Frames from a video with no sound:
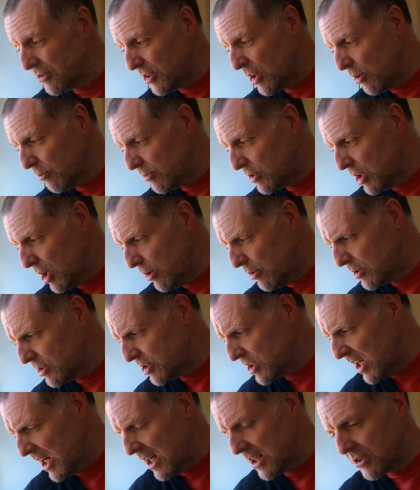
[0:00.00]
I don't know
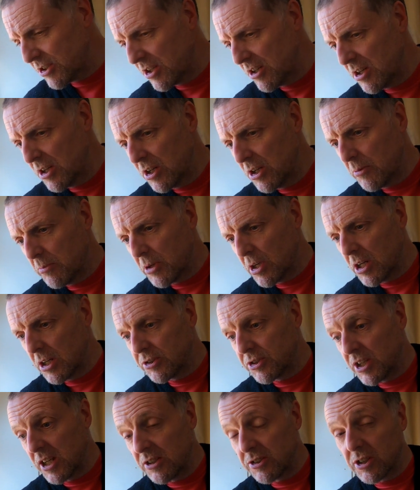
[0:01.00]
as yet.
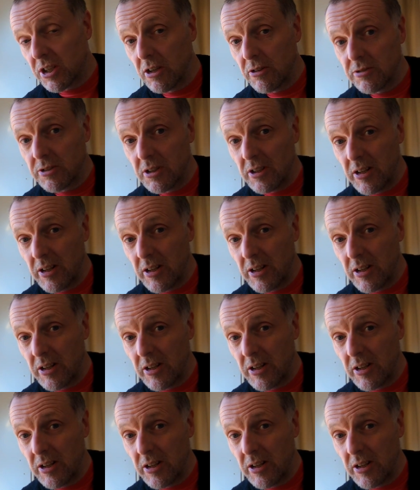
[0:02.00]
But Tesco's